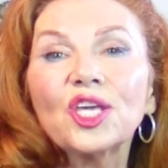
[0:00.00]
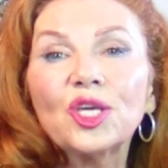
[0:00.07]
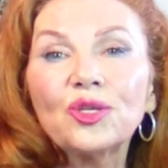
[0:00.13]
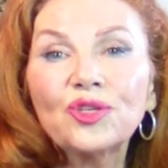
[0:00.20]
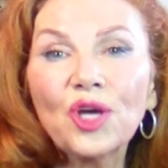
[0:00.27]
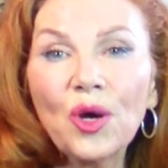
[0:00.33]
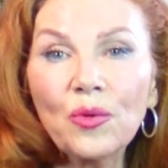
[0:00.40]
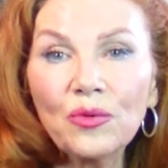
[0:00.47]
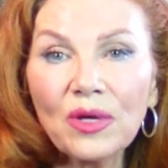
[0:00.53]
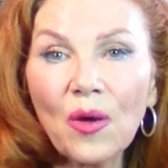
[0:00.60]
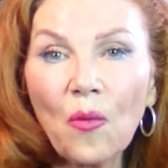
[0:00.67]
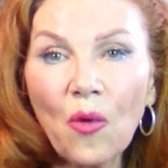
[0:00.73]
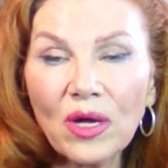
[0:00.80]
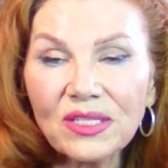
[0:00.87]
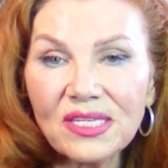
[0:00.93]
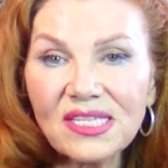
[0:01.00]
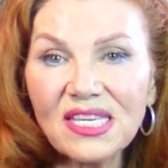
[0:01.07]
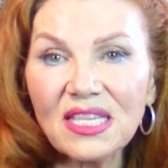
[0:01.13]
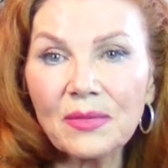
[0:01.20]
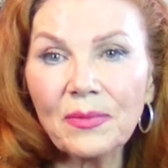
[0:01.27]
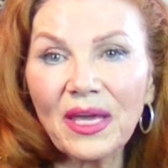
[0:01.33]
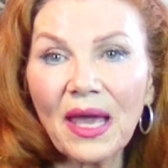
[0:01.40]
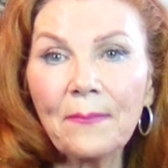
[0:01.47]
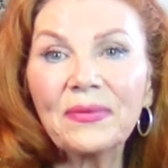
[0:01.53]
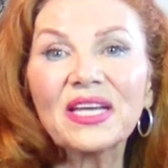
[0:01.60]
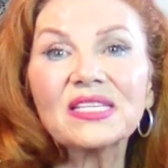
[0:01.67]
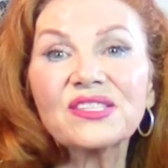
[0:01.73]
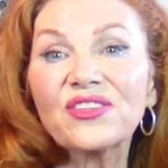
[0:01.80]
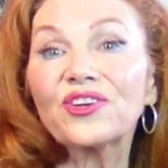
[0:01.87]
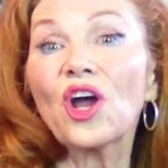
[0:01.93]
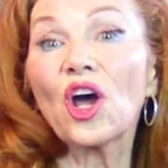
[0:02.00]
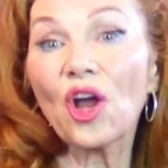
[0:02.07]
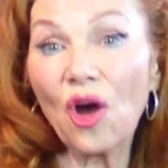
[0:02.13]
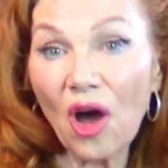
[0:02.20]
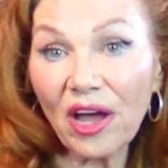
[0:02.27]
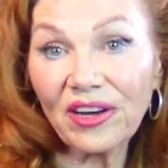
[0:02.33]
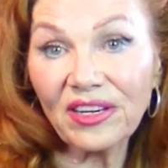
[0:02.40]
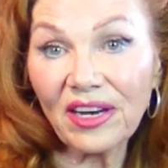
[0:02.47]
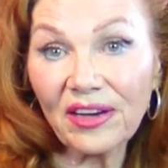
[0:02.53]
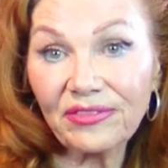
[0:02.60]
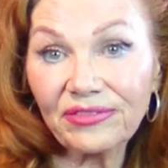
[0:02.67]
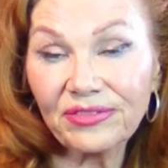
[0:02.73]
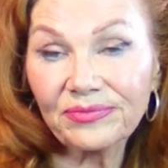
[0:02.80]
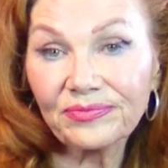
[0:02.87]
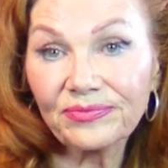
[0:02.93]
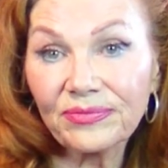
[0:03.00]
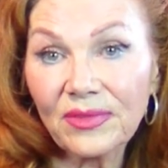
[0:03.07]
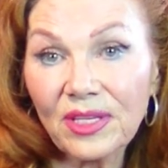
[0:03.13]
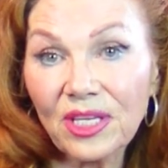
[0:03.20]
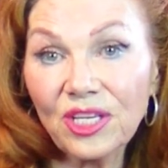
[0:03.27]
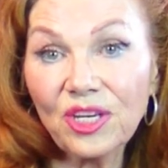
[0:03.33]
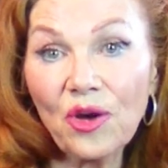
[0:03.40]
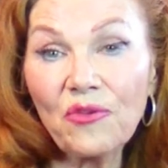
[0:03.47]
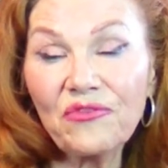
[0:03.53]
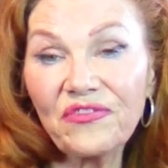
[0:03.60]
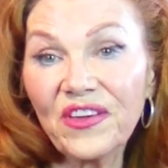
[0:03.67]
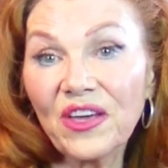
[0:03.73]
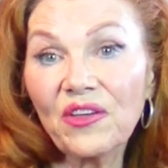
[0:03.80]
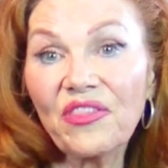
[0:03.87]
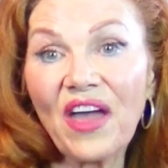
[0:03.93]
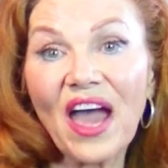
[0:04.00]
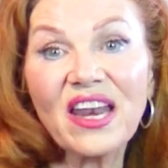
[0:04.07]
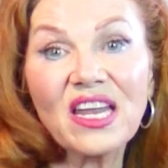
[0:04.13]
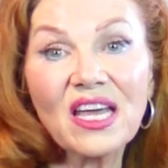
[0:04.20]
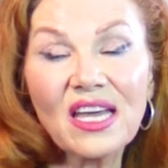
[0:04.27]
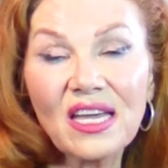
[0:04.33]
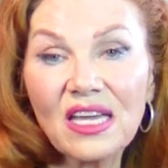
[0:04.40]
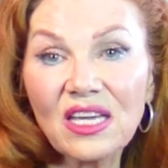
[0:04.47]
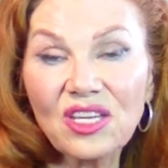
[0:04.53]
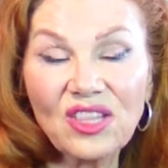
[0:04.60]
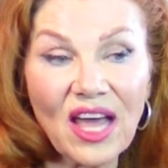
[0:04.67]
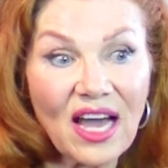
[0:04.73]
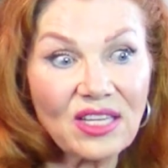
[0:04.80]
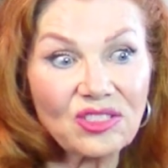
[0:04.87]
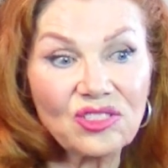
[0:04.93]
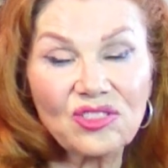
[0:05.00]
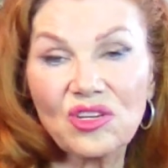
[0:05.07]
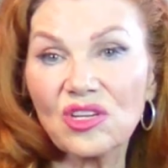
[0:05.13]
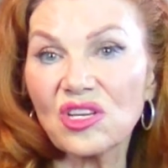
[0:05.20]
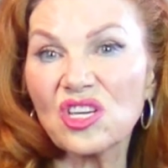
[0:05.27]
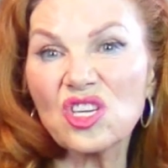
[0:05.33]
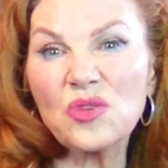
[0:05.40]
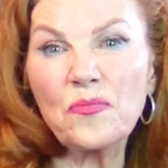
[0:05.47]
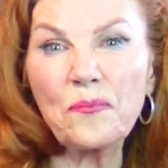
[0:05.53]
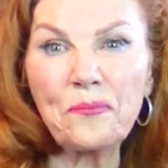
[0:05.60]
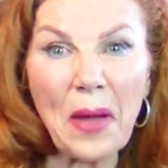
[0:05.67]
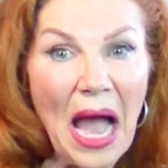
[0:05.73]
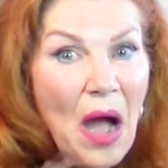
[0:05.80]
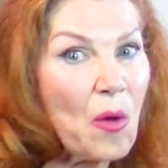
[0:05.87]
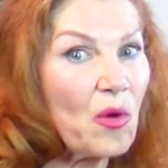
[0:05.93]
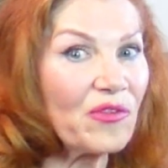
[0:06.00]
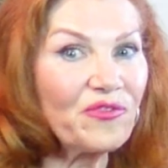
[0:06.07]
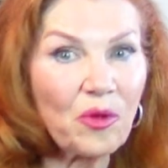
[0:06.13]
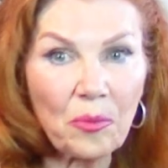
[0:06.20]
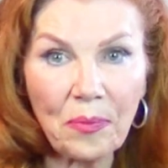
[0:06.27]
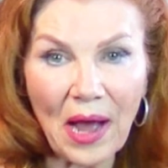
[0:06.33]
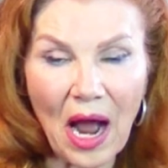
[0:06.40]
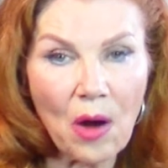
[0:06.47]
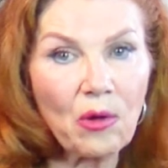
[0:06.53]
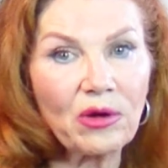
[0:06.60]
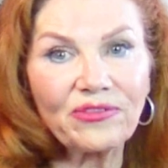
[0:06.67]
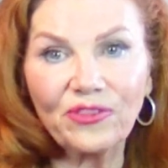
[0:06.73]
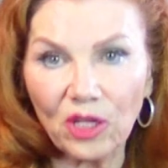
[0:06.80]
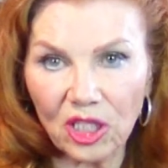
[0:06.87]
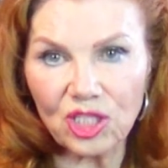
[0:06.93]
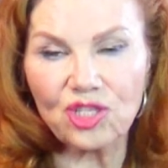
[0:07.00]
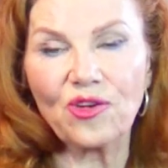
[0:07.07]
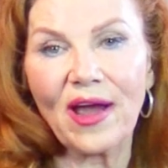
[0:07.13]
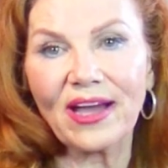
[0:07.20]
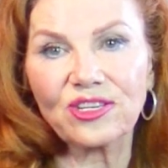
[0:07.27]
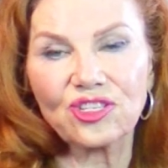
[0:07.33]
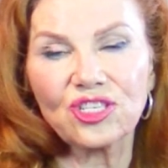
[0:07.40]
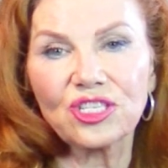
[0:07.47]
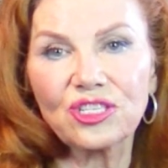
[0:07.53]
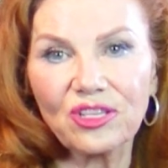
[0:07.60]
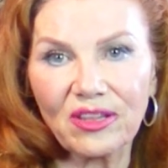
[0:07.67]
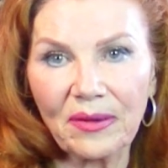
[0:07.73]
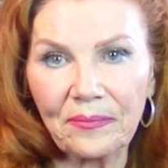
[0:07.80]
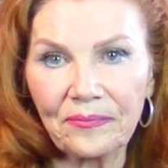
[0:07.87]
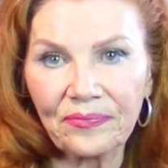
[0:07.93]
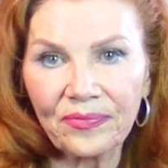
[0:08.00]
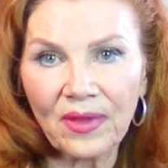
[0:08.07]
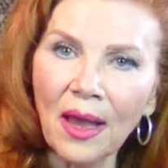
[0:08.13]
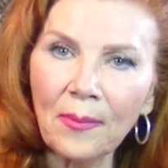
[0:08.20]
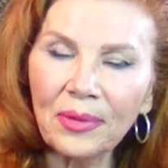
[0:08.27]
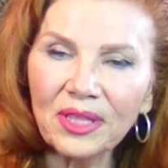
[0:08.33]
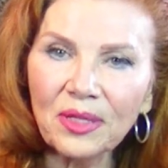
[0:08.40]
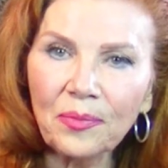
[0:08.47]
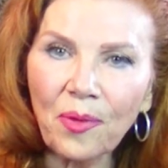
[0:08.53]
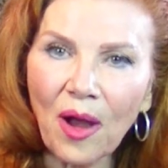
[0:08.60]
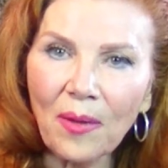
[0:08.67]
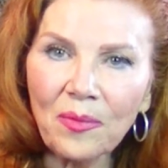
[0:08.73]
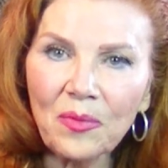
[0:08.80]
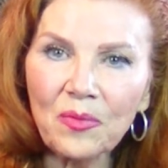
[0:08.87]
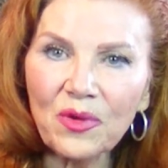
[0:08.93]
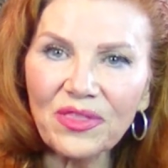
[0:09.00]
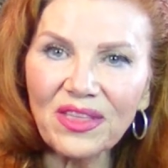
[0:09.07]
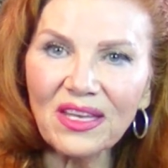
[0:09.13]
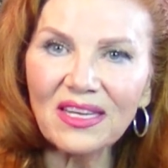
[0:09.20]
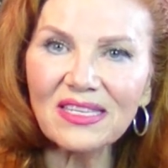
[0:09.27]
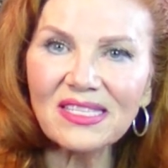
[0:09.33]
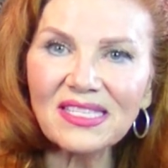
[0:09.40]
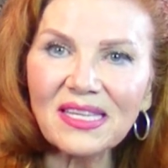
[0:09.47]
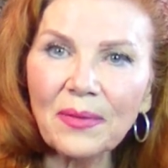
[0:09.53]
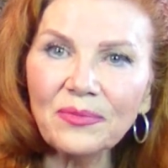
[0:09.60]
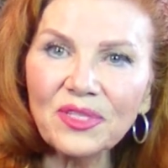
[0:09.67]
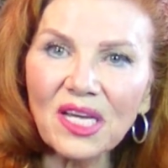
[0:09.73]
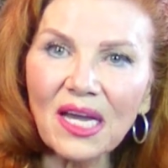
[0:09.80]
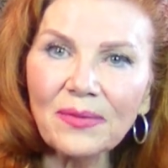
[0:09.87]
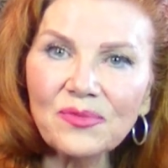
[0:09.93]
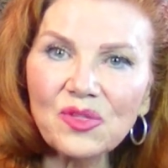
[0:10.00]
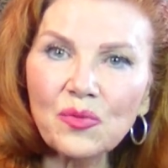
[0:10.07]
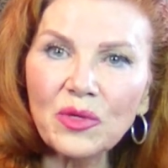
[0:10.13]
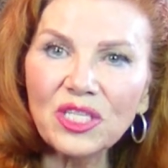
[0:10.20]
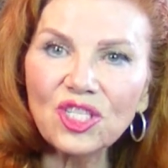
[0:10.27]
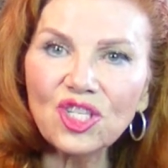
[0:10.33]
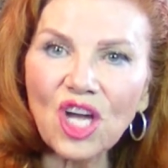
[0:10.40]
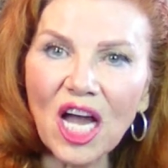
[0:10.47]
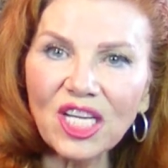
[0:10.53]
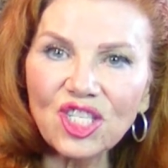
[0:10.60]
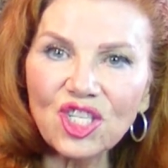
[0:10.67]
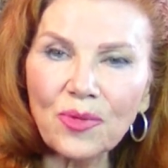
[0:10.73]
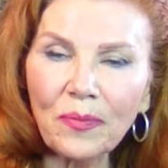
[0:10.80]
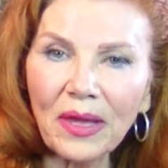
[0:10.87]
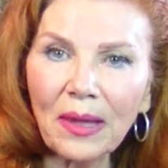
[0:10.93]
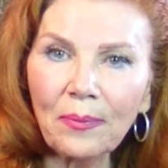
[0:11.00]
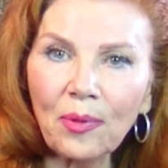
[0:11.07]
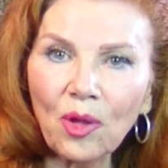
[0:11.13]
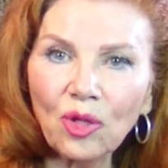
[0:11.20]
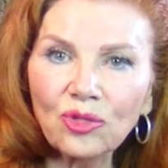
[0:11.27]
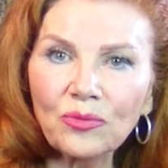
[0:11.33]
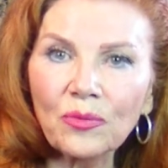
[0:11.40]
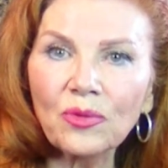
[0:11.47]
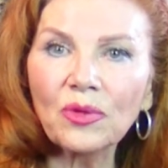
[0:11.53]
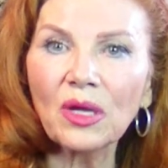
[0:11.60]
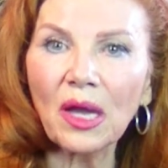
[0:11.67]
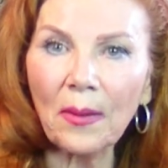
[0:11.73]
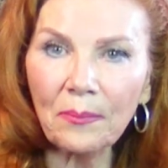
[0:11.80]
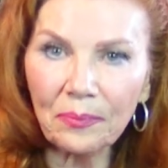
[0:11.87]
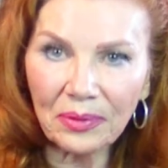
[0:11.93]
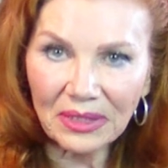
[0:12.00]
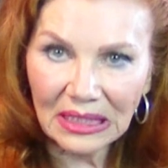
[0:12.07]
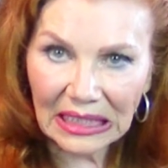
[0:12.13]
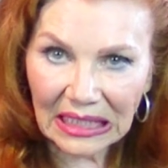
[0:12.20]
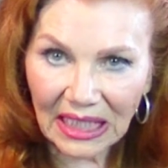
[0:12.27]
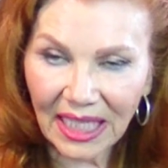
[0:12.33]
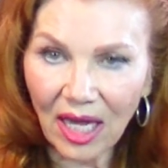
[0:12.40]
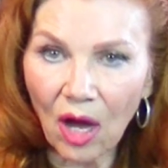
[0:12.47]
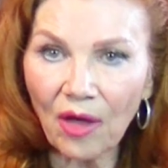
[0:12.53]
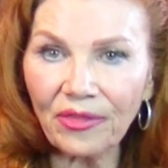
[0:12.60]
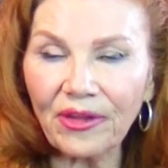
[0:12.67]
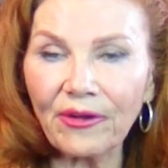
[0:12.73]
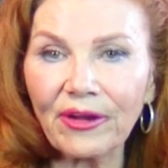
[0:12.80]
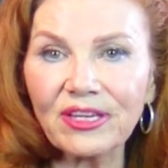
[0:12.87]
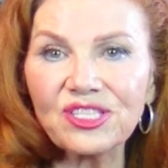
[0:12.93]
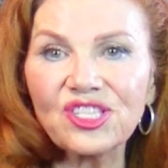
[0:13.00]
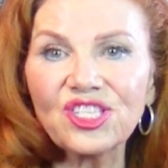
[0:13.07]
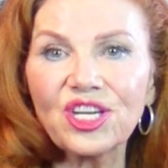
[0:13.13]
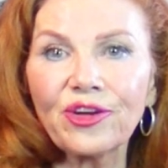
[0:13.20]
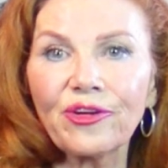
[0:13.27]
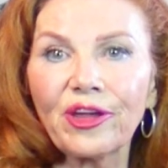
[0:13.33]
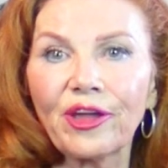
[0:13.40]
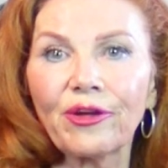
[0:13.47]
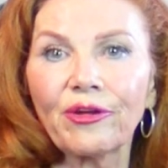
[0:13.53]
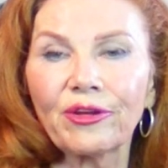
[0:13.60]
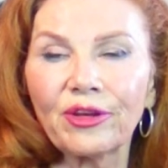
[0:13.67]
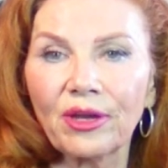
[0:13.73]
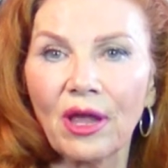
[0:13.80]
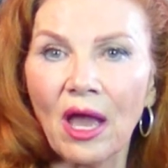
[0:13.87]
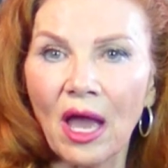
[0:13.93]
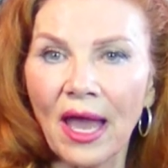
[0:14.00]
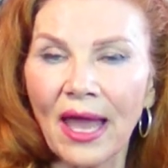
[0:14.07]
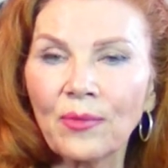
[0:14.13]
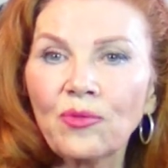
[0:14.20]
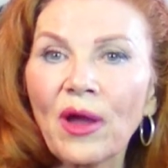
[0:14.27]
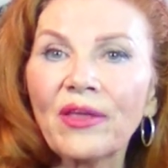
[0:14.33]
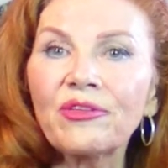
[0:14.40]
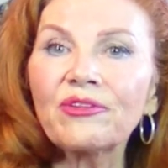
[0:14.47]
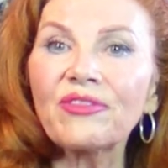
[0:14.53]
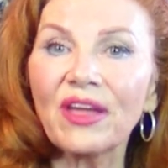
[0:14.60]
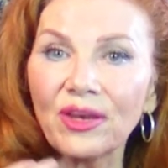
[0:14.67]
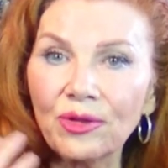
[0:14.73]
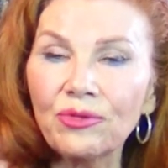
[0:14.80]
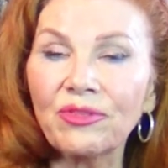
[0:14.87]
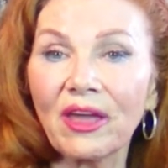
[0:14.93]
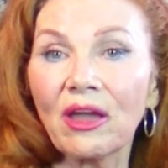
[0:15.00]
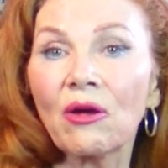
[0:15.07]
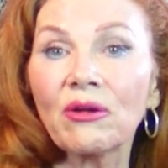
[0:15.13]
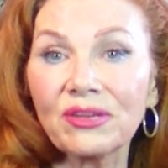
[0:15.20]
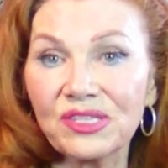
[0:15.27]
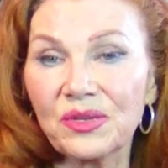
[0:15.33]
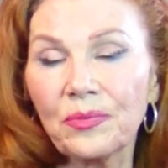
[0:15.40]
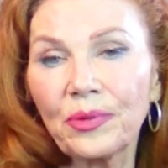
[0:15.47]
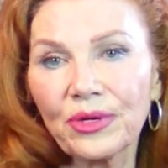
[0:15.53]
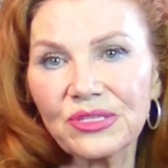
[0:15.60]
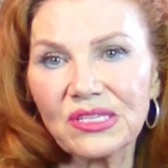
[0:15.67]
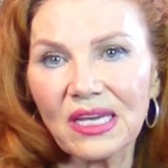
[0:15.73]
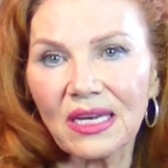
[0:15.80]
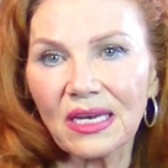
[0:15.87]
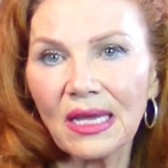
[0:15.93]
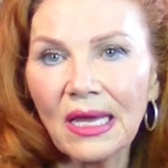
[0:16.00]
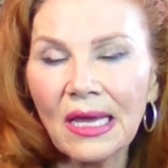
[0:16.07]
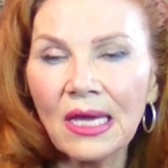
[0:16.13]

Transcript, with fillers: You don't want to see them again because they're not hot enough. You don't feel that that powerful, powerful attraction to them. But the problem with it is sometimes we judge people completely on their exterior rather than who they are as a person.